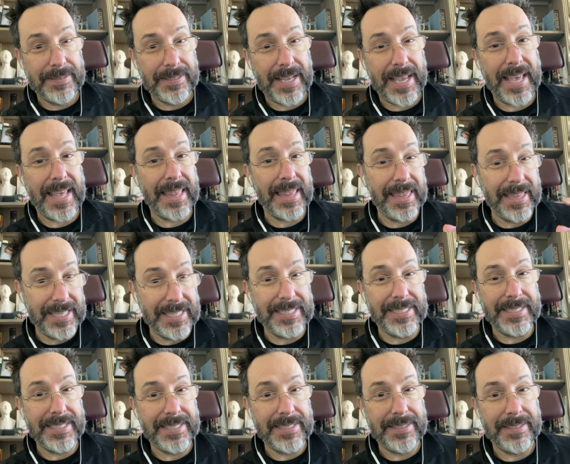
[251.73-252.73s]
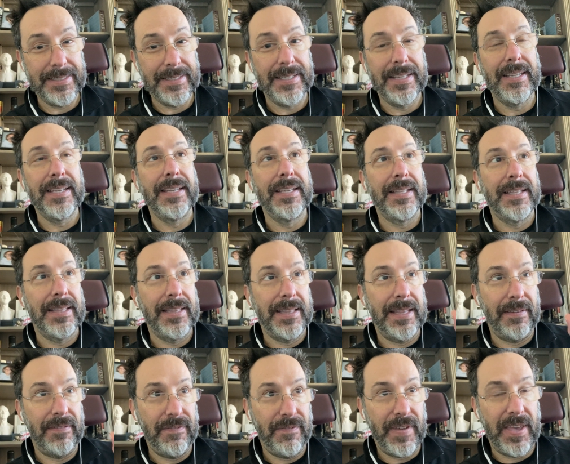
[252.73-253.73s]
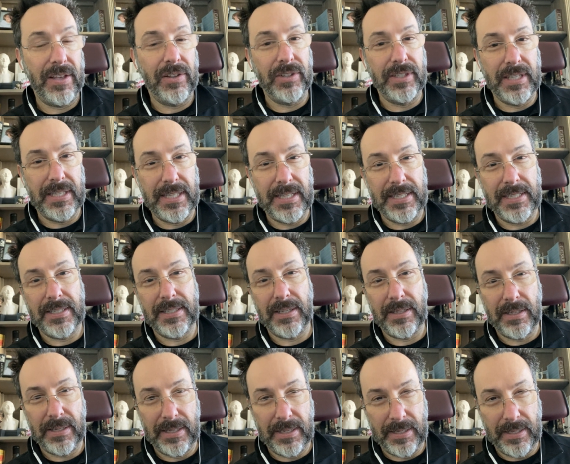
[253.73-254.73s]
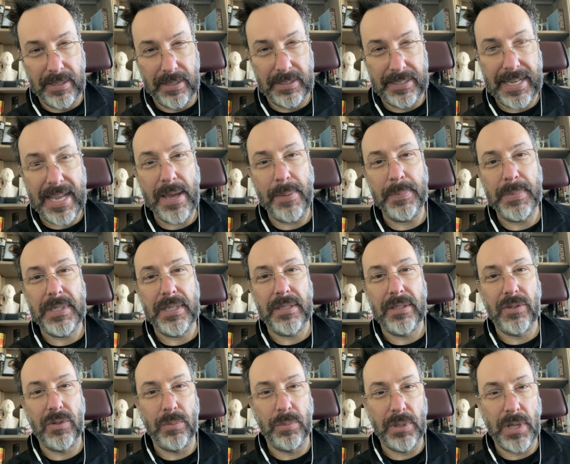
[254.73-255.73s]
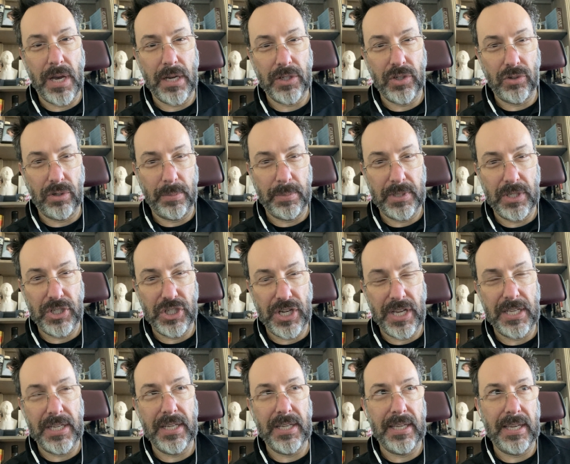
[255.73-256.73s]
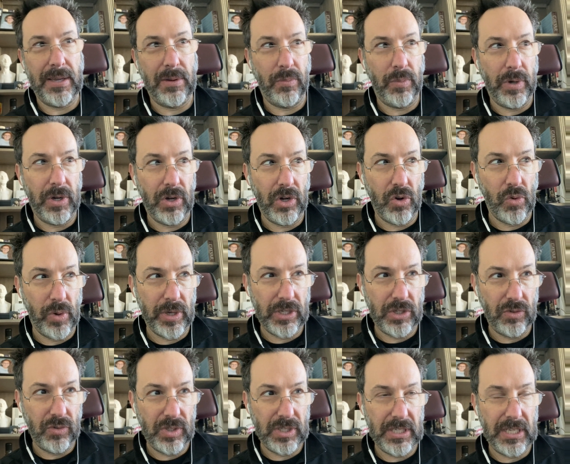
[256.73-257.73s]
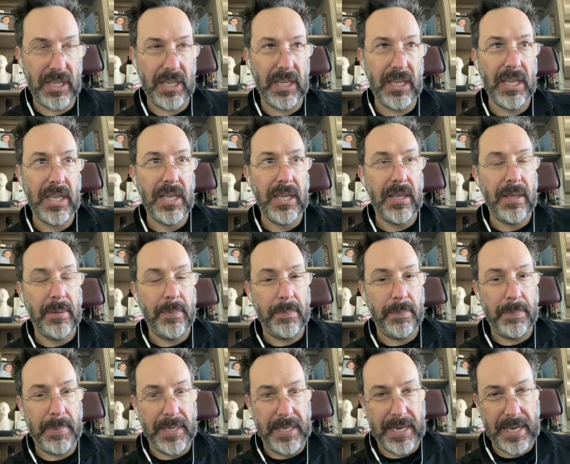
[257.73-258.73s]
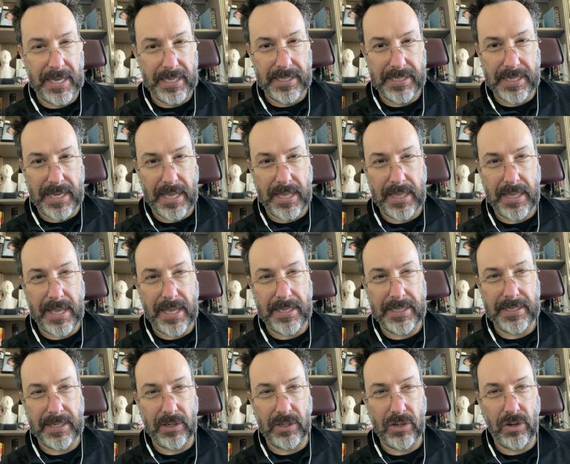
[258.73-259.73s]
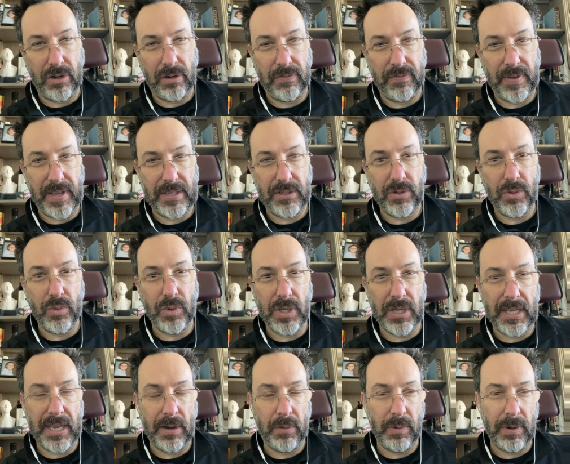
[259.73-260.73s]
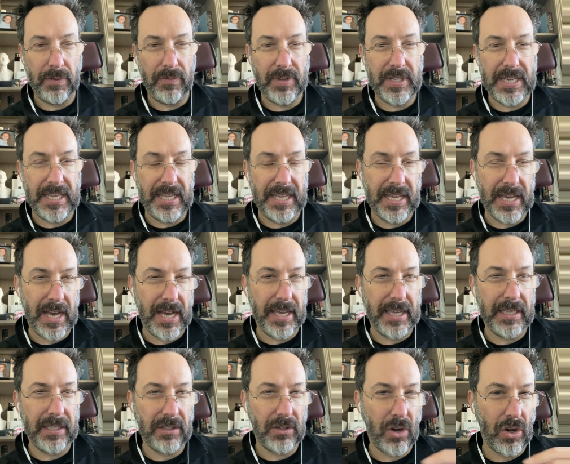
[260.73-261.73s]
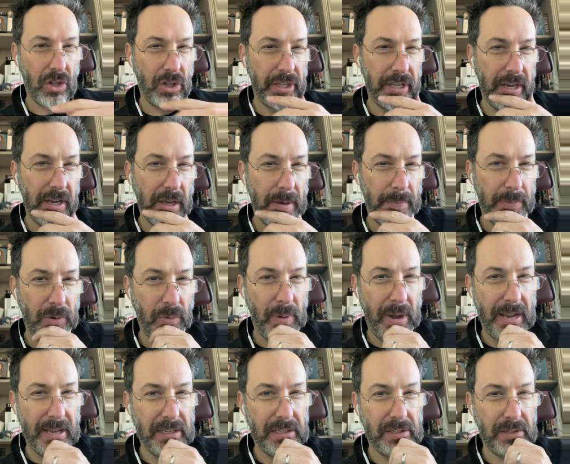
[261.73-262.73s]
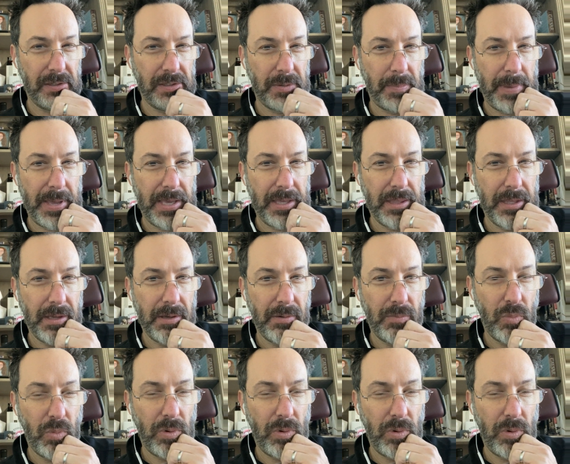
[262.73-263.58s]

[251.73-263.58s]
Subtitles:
they failed in this attempt to block Trump's agenda, and we're going to see Pete Hegseth as Secretary of Defense, who can get rid of DEI and start cleaning up the ranks to make the